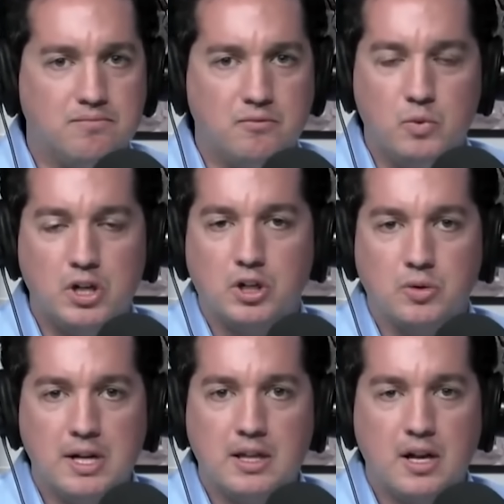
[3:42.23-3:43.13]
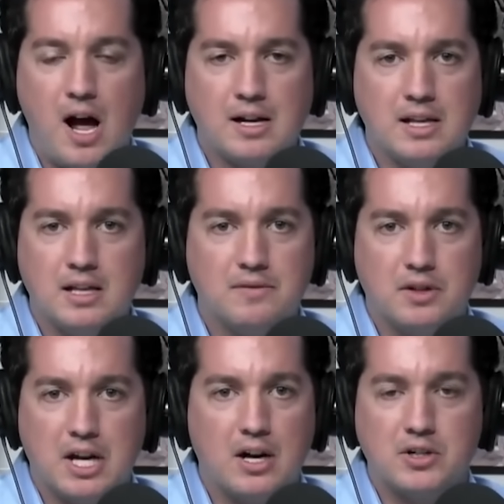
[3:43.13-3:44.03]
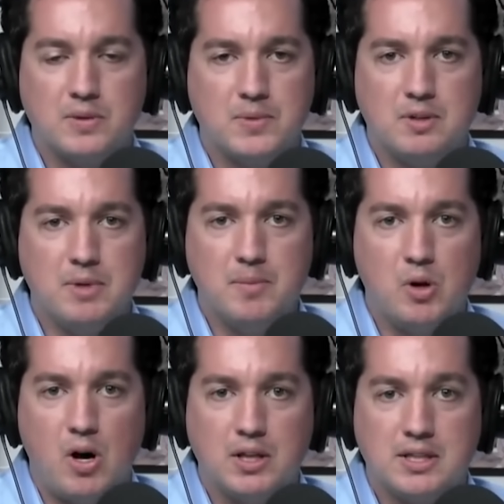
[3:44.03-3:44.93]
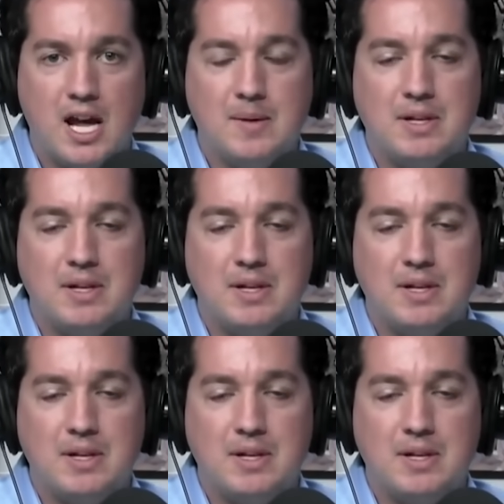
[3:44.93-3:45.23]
would agree that God can give different charisms to people all the time.